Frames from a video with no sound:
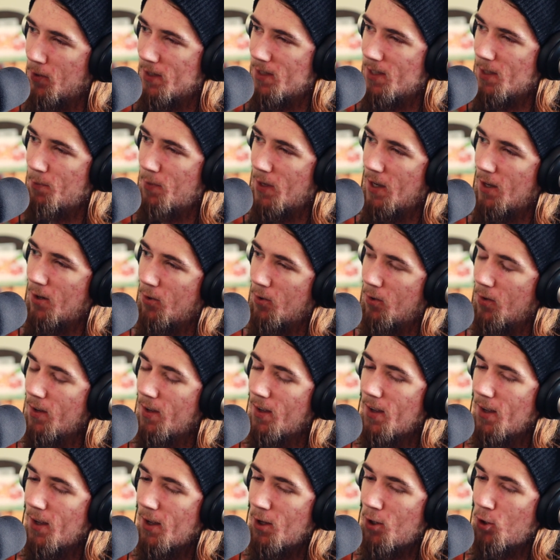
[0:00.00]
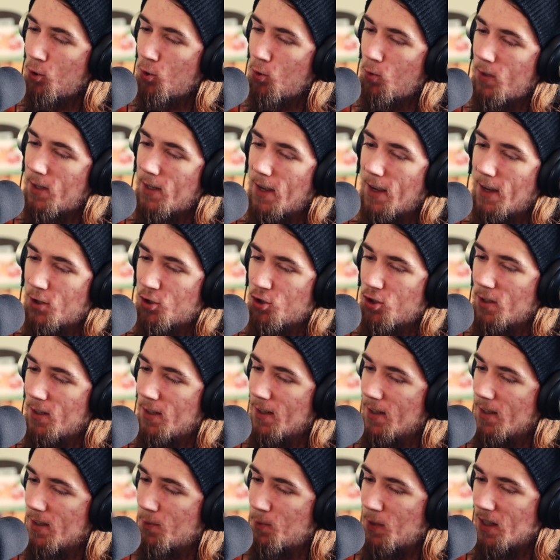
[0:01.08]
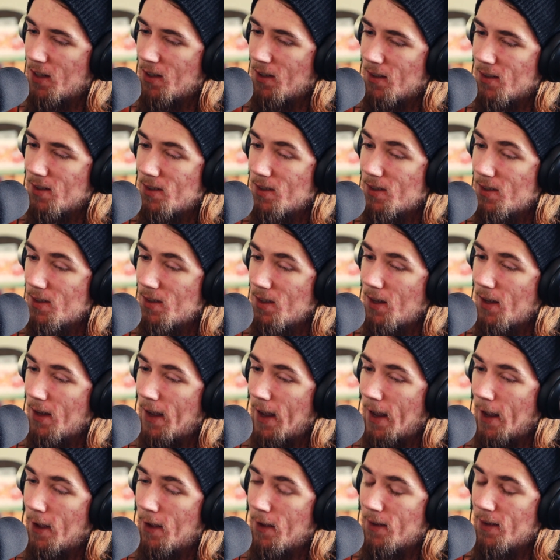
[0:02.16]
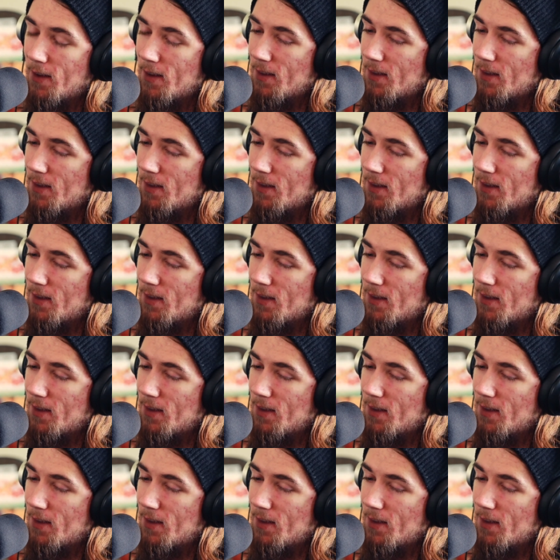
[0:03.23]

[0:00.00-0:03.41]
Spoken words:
It's about who he actually is, because the